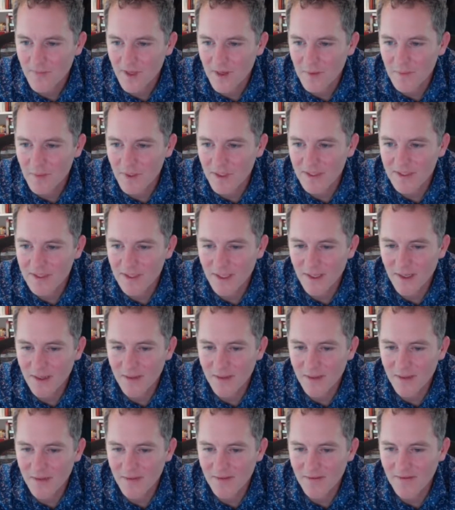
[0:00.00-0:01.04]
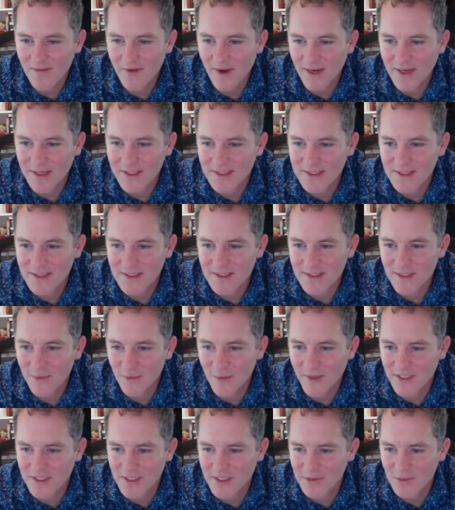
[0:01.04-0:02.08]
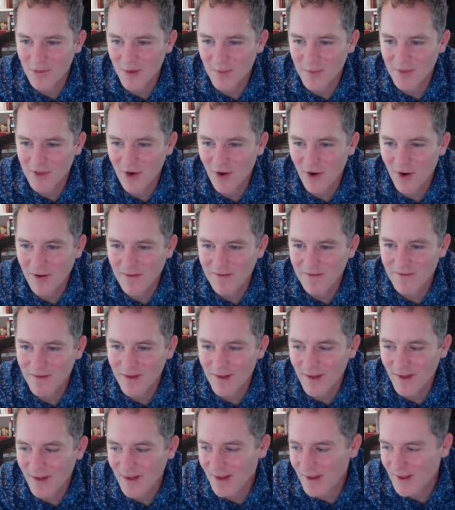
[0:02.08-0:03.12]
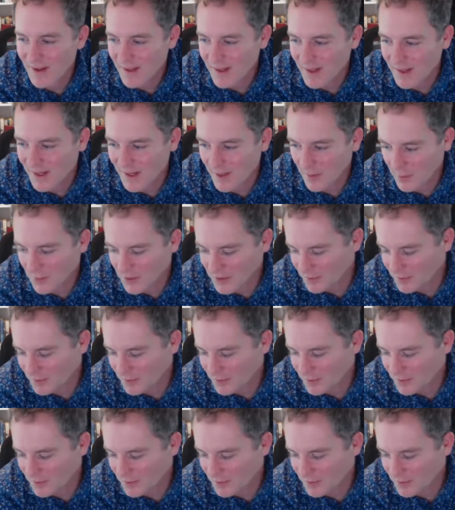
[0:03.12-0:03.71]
But the vise that we just ripped off, it was